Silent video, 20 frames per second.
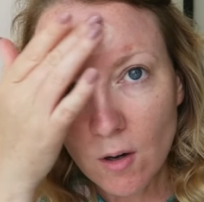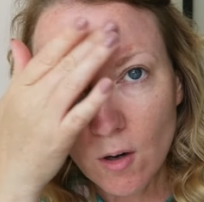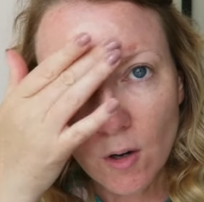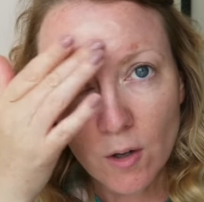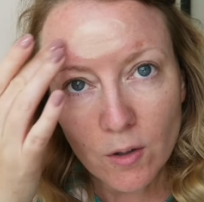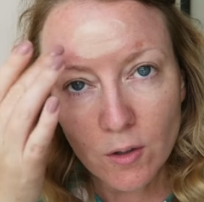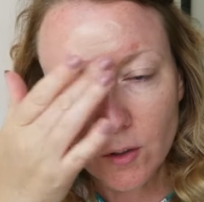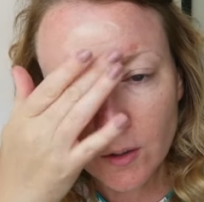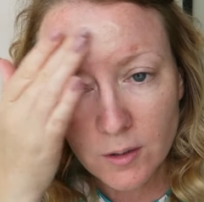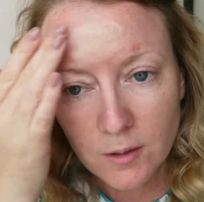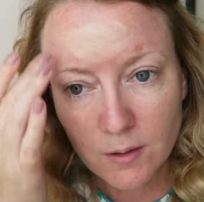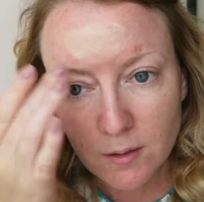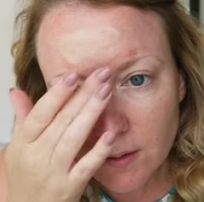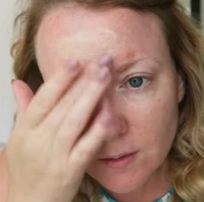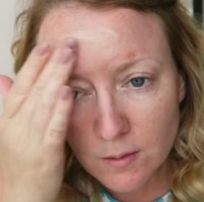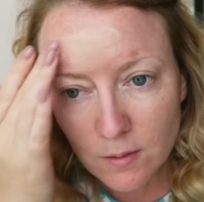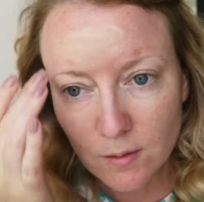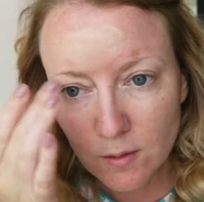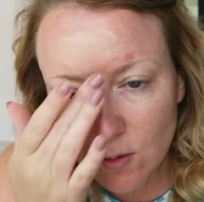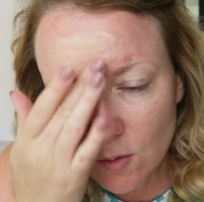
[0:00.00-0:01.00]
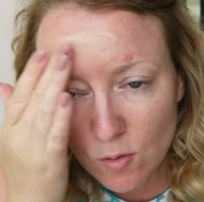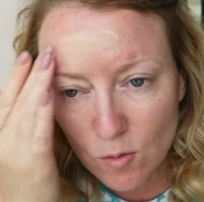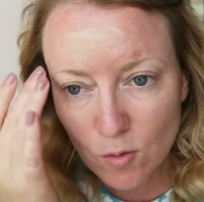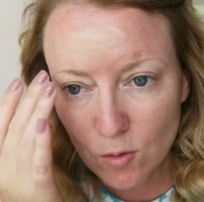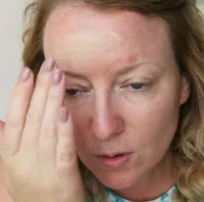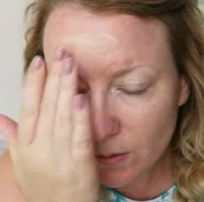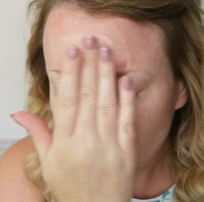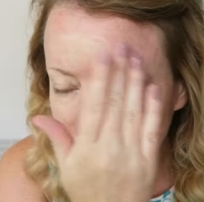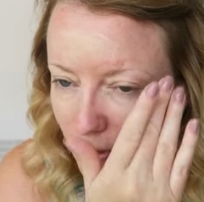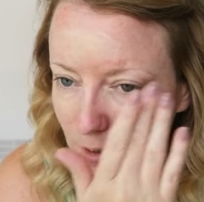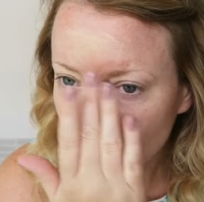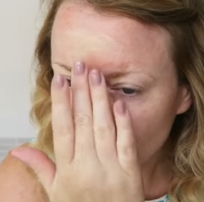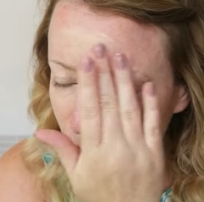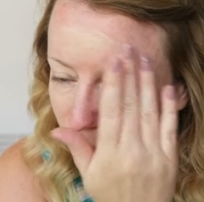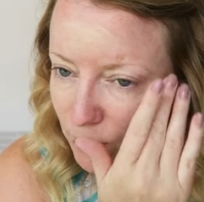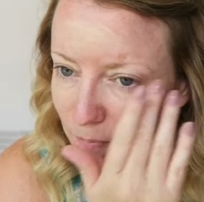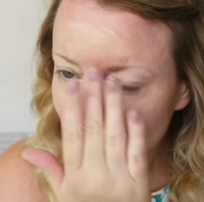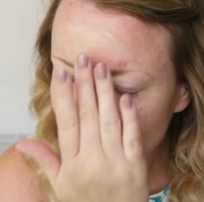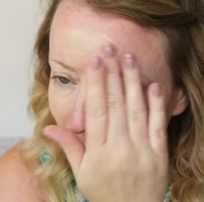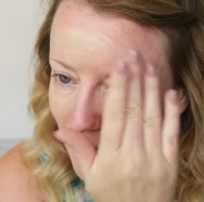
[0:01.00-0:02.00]
on all of the
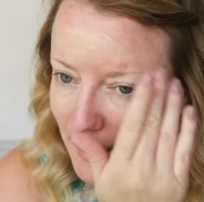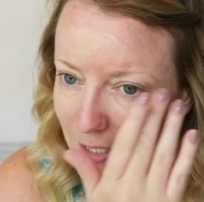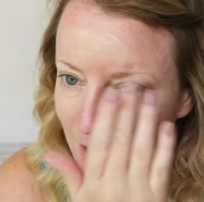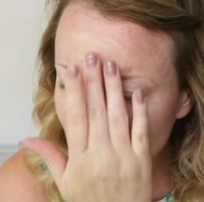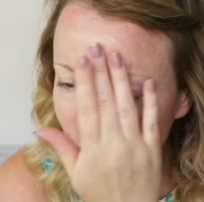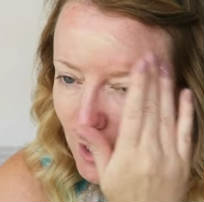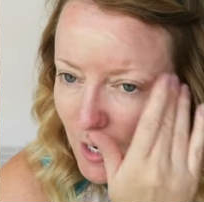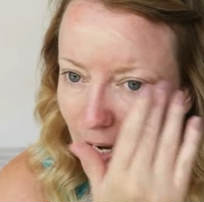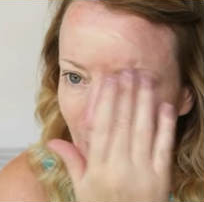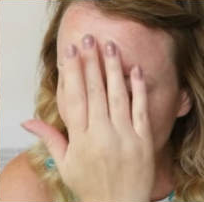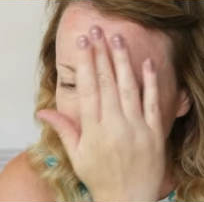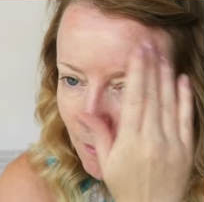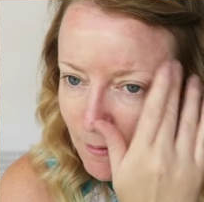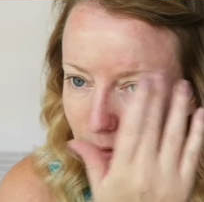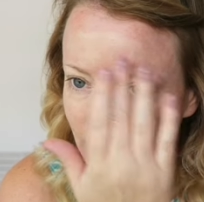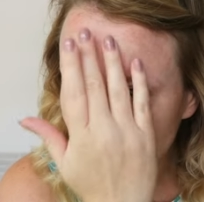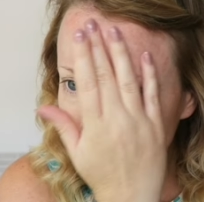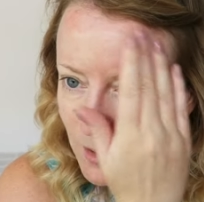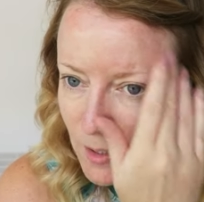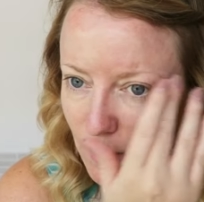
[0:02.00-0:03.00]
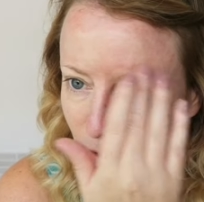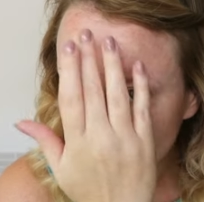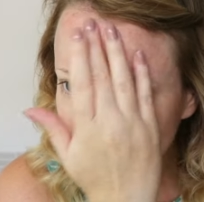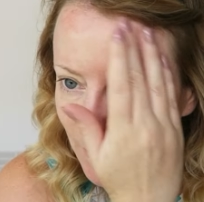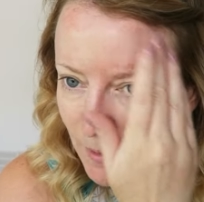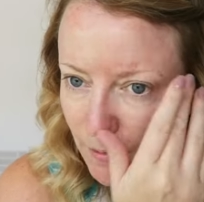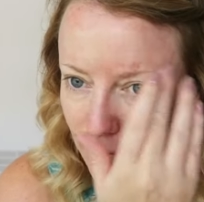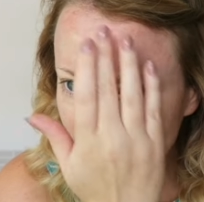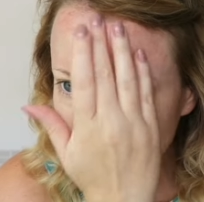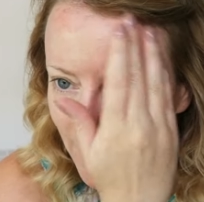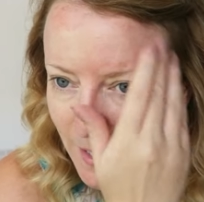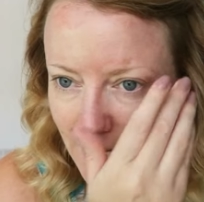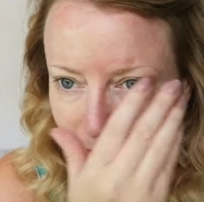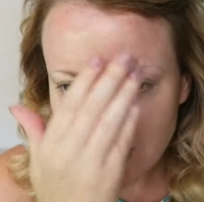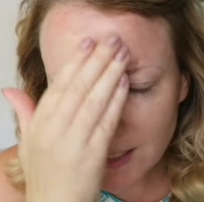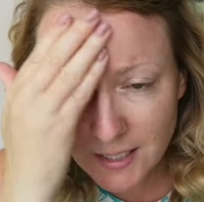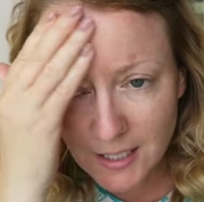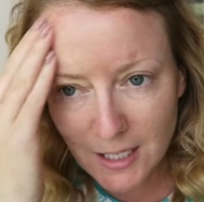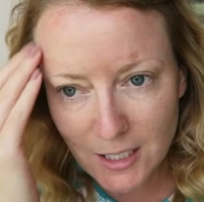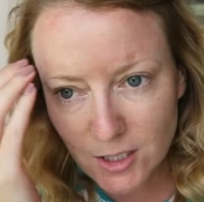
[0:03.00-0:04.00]
sort of major areas of my
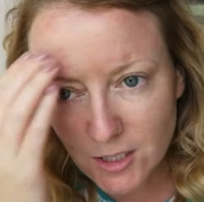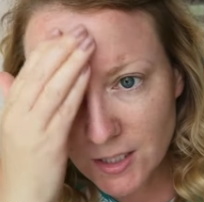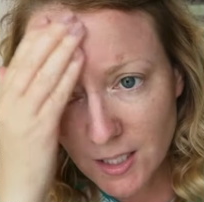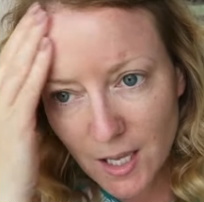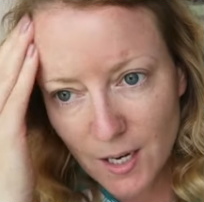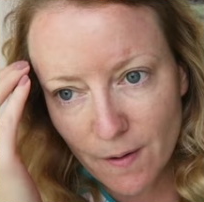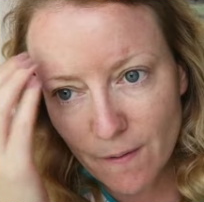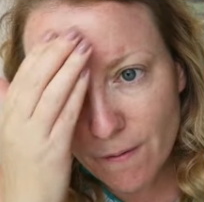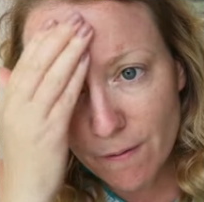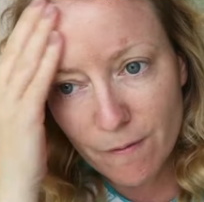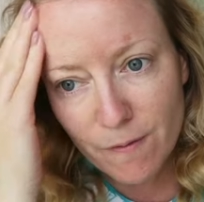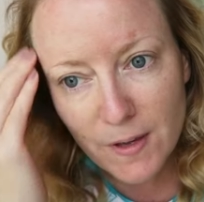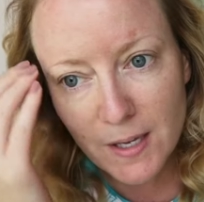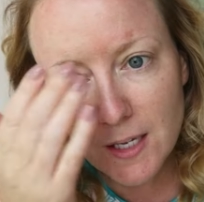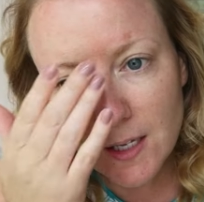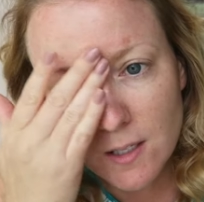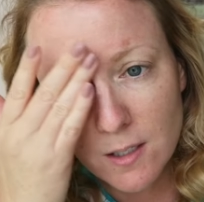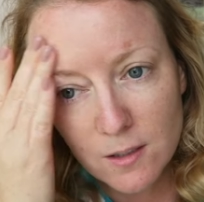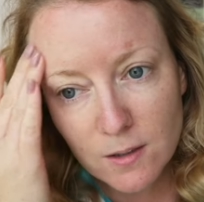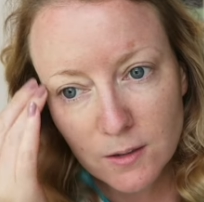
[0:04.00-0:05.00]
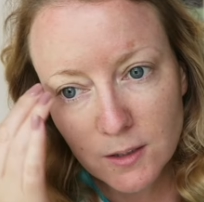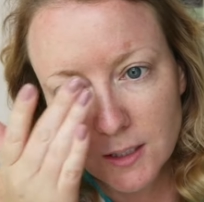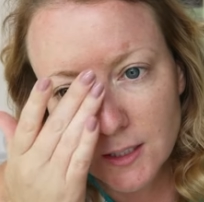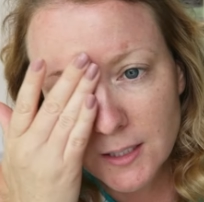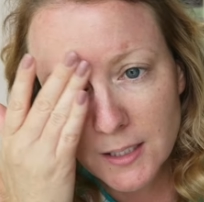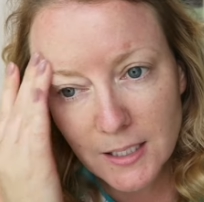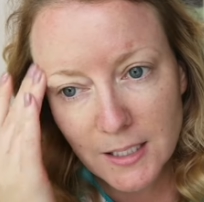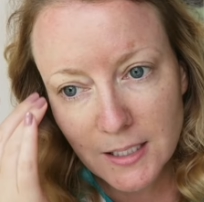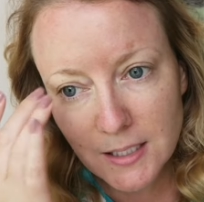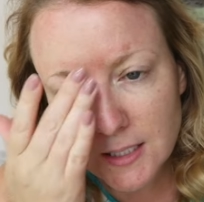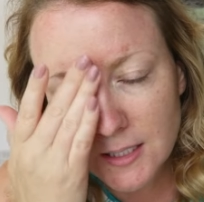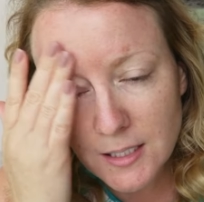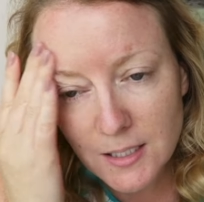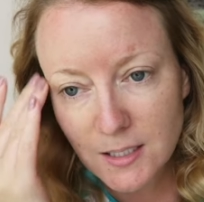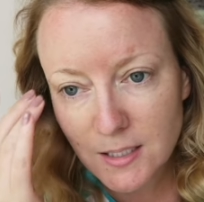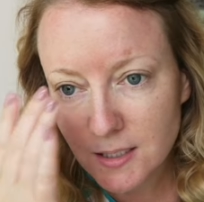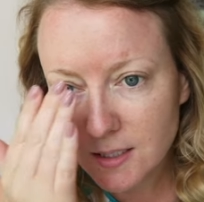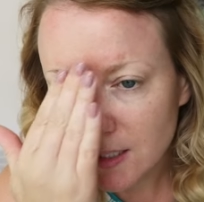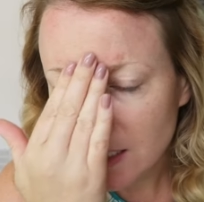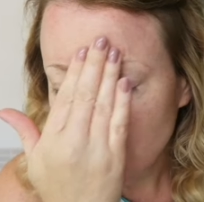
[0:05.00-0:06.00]
face and I just kind of feel that this,
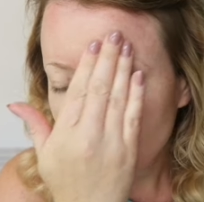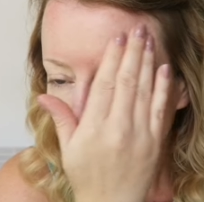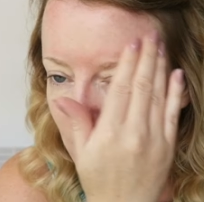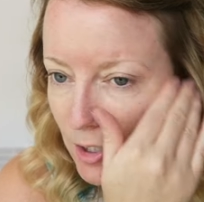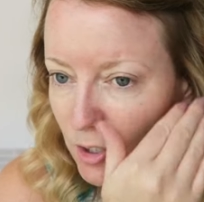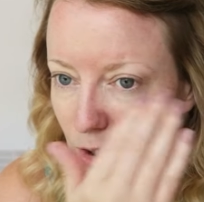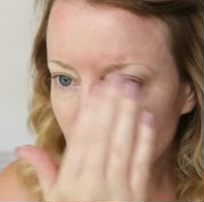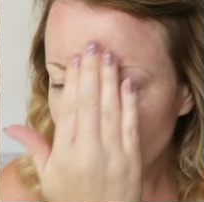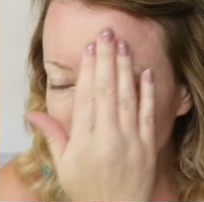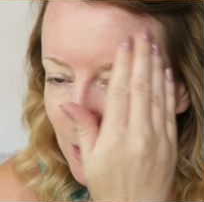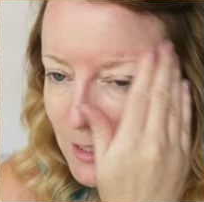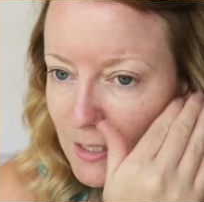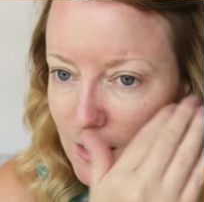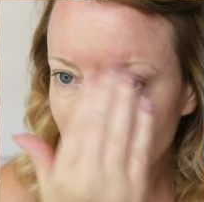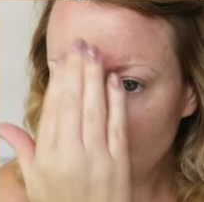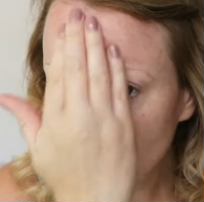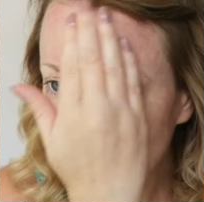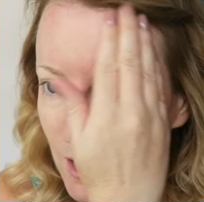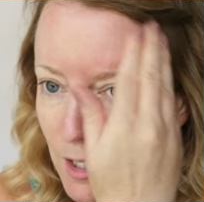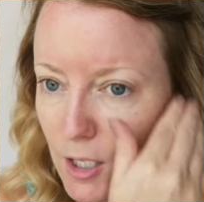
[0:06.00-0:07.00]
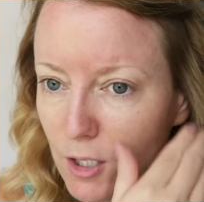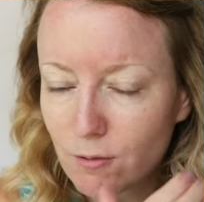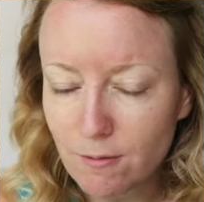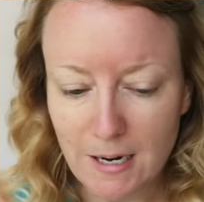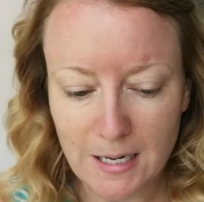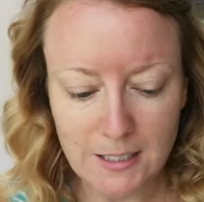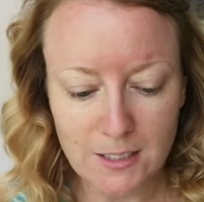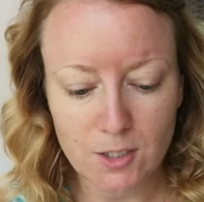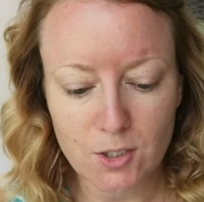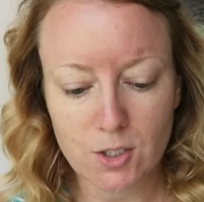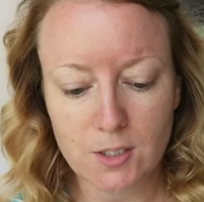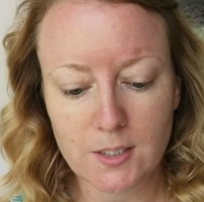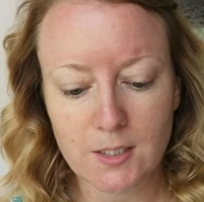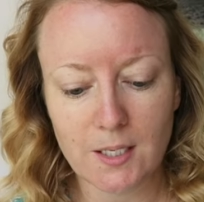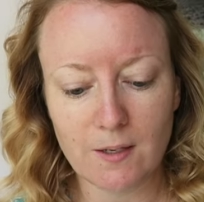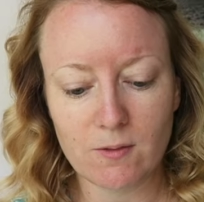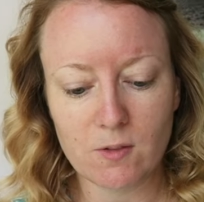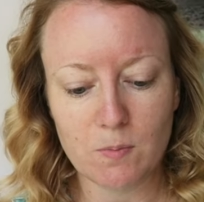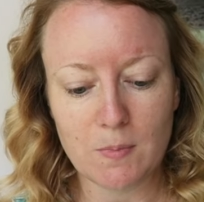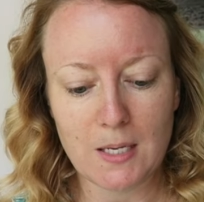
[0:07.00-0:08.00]
using this colour corrector
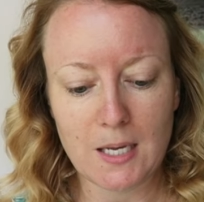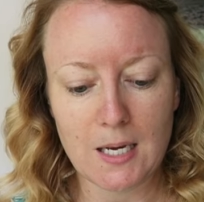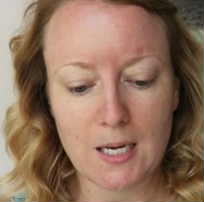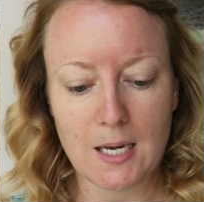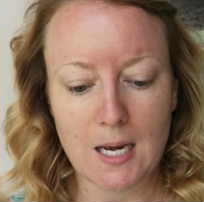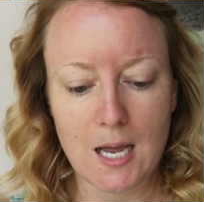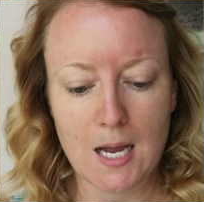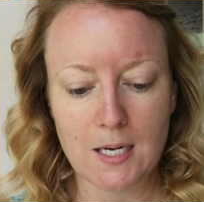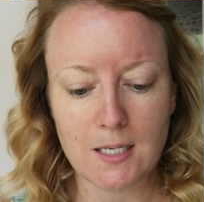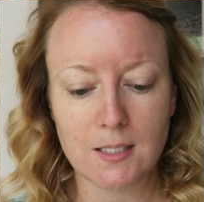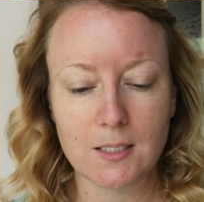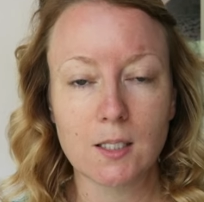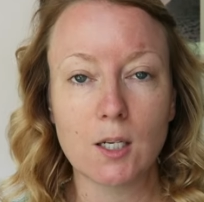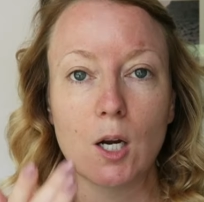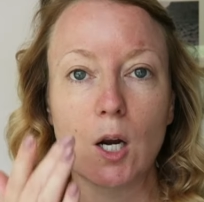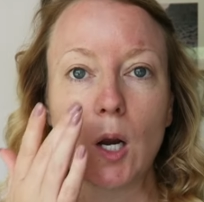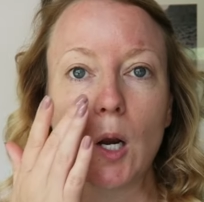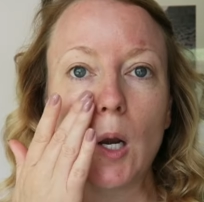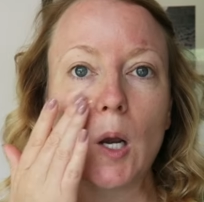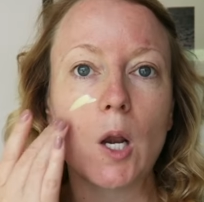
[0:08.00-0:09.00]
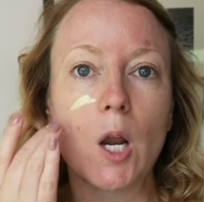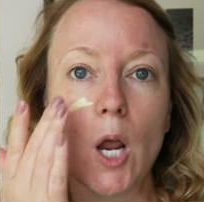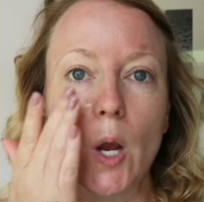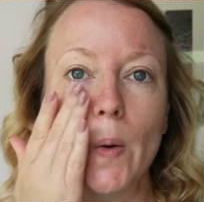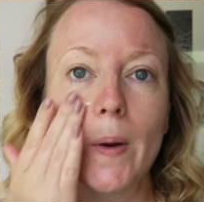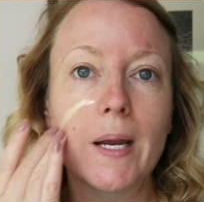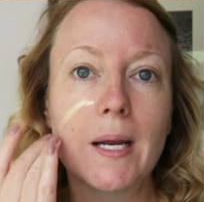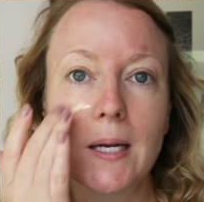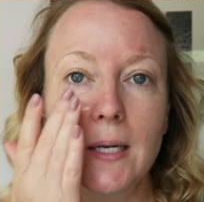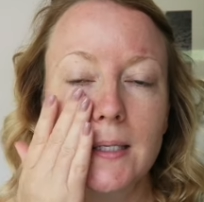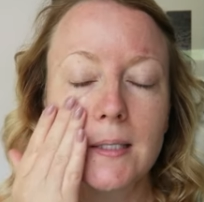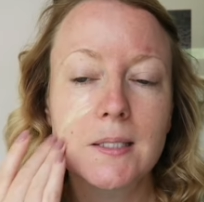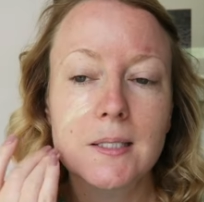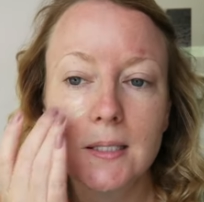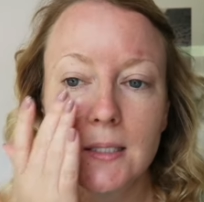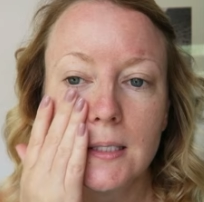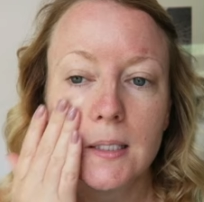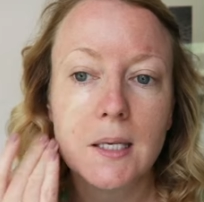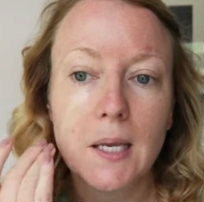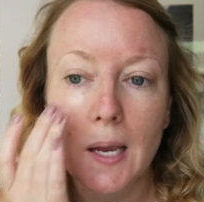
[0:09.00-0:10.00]
just gives me a nice glowing
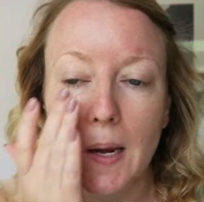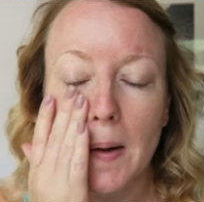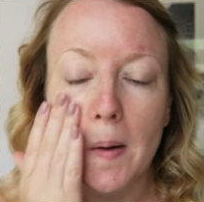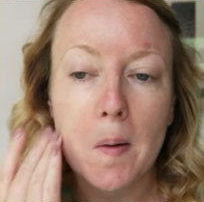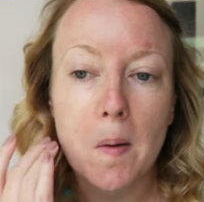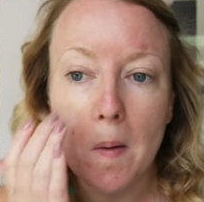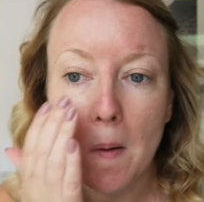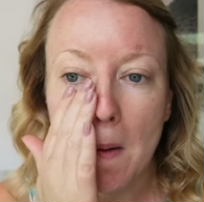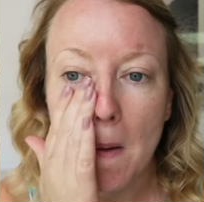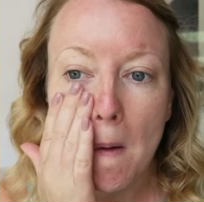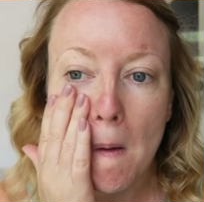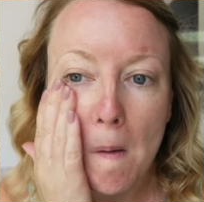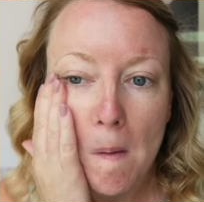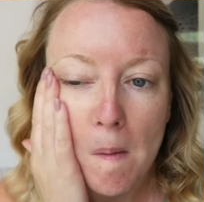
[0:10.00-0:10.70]
skin.